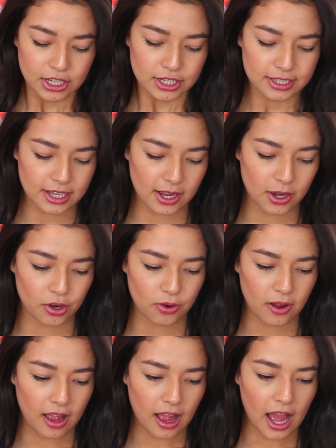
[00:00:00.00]

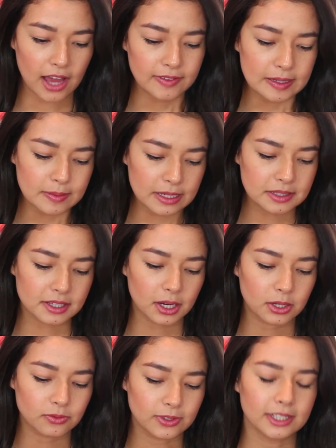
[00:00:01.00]
So oven mitts
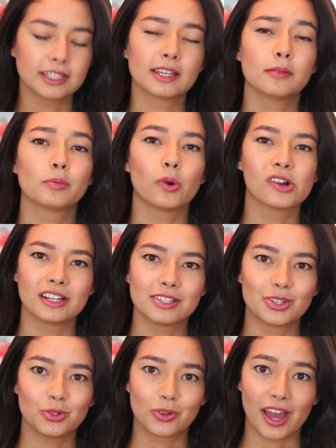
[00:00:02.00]
are really
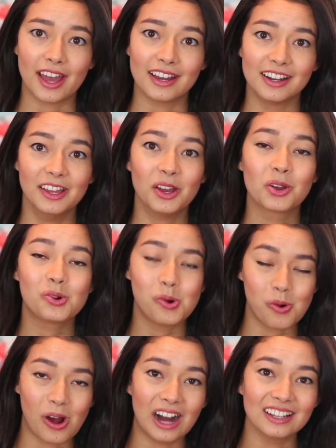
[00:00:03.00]
important to get
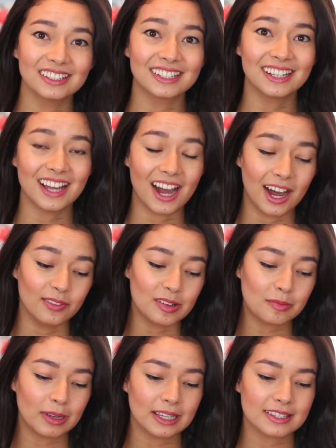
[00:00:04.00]
quality
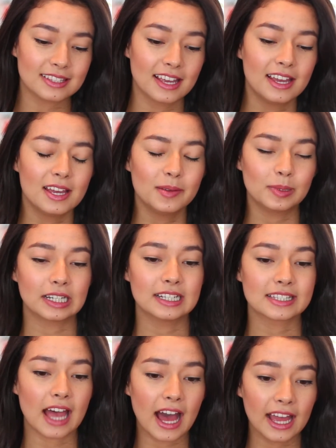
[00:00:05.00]
oven mitts
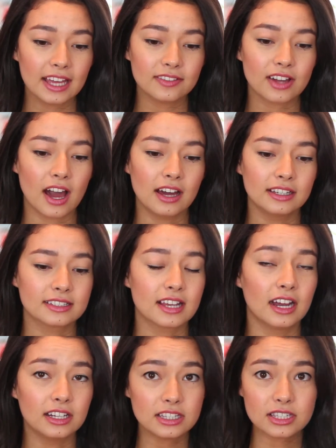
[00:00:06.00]
because I have gotten
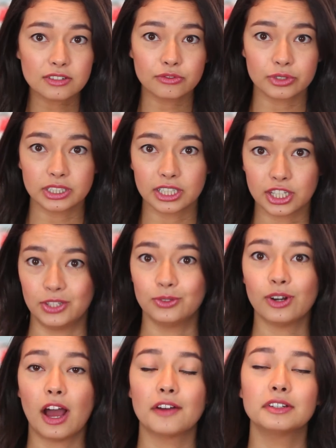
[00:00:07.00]
tons of really
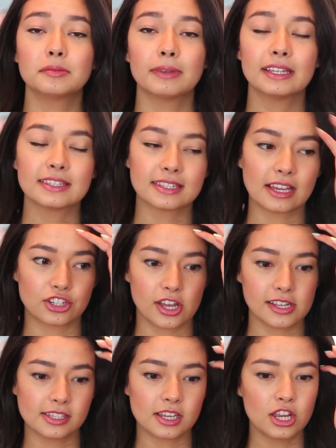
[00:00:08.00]
cute oven mitts that
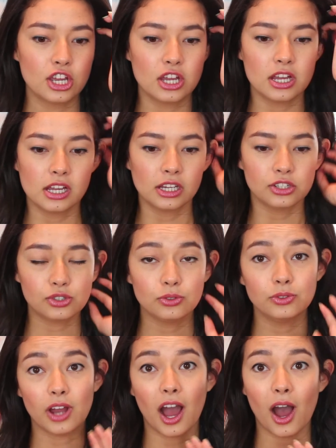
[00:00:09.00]
just
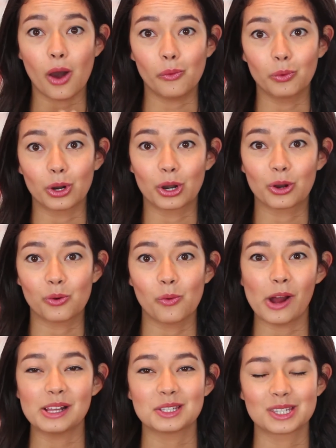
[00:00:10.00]
do not work
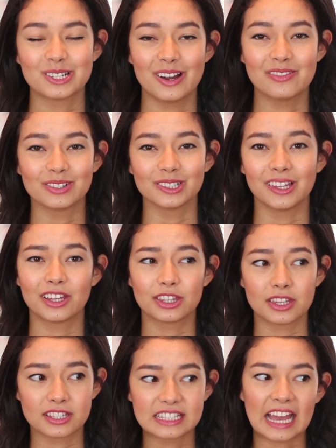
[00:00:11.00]
whatsoever.
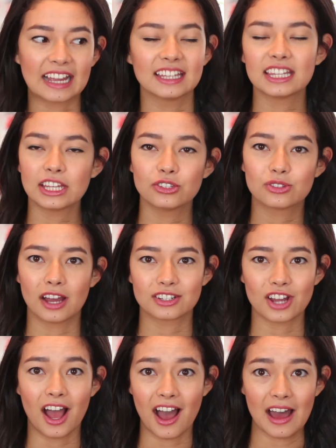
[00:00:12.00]
Like the second that you
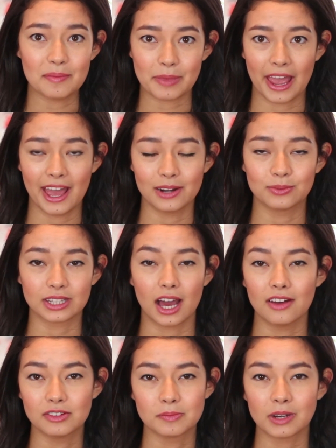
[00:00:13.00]
touch a hot pan with
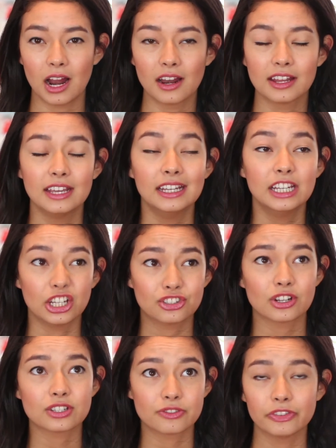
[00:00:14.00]
the oven mitt on, it
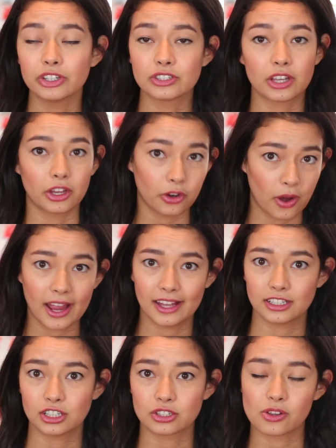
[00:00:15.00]
just feels like your
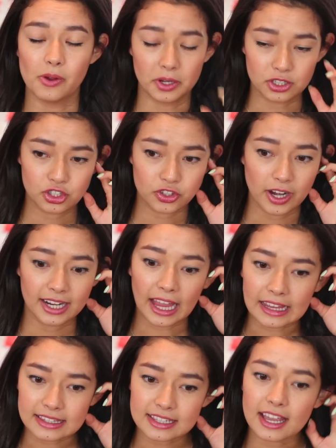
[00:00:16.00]
hand is going straight
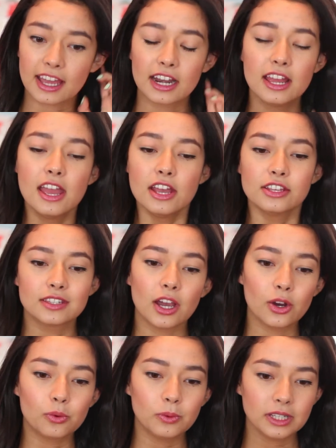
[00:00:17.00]
against it.
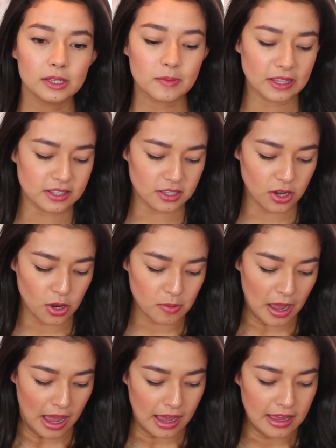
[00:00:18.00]
So William &
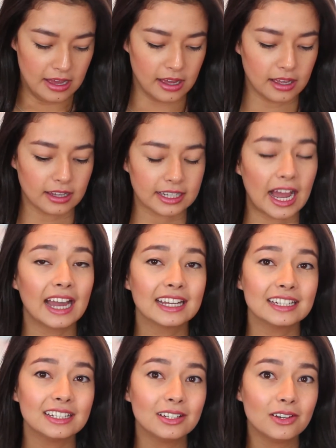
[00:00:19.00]
Sonoma,
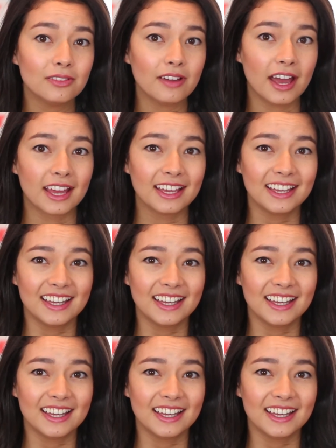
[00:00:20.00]
kind of